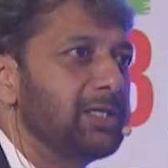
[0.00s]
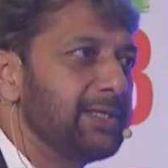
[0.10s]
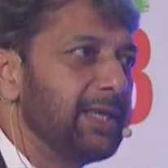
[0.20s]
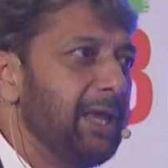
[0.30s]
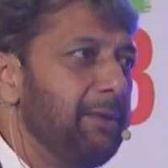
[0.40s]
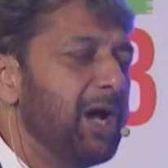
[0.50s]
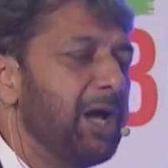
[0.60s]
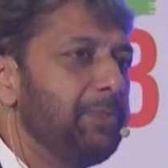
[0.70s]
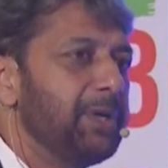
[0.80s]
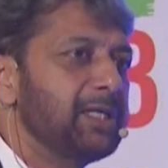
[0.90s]
a same
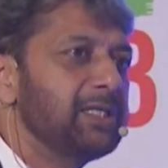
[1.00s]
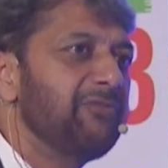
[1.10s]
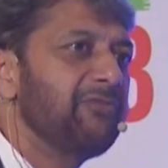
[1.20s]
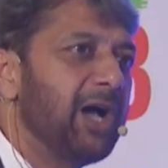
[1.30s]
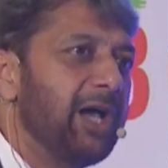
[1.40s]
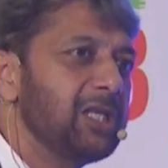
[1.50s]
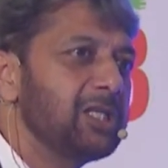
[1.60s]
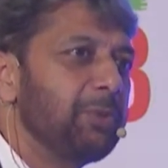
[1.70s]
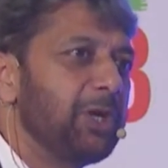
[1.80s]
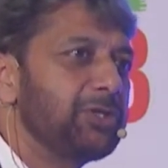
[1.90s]
hypertensive,
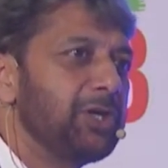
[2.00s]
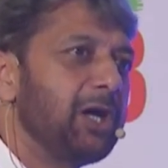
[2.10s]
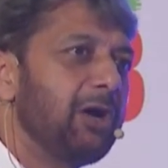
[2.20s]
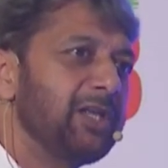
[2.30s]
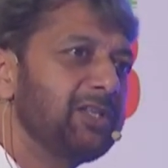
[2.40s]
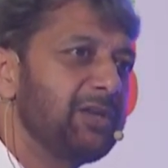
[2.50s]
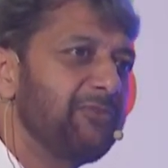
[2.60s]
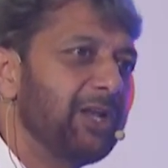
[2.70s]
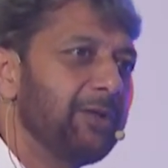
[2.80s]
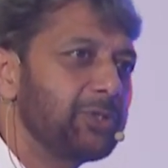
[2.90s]
high-risk patient now has
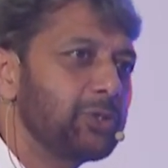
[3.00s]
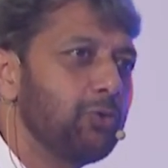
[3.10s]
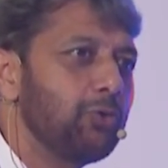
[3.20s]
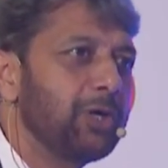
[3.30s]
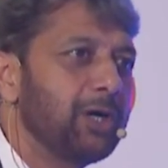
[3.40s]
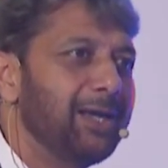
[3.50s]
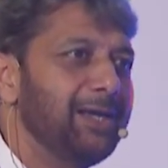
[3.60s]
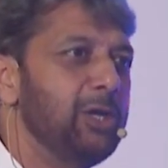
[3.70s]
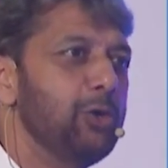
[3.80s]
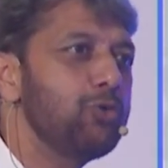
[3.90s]
developed a stroke, a
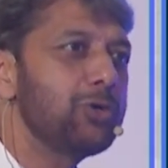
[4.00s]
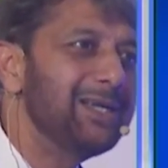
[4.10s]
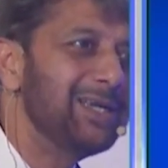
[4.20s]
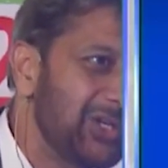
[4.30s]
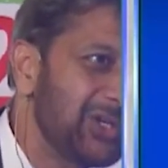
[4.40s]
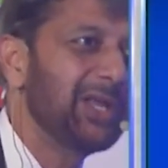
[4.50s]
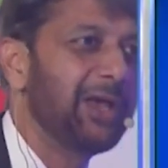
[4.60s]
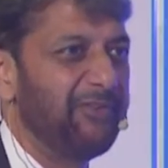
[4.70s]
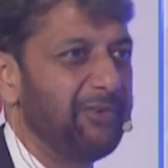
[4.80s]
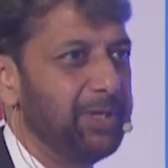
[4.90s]
new condition to
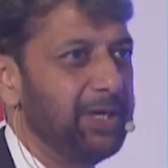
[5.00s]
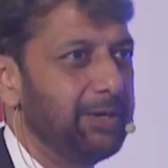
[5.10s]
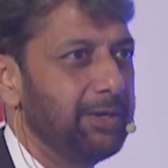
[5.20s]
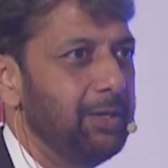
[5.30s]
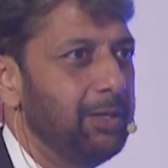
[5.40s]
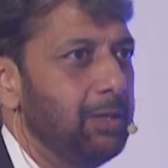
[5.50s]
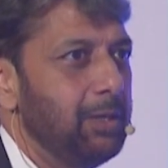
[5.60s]
have appeared.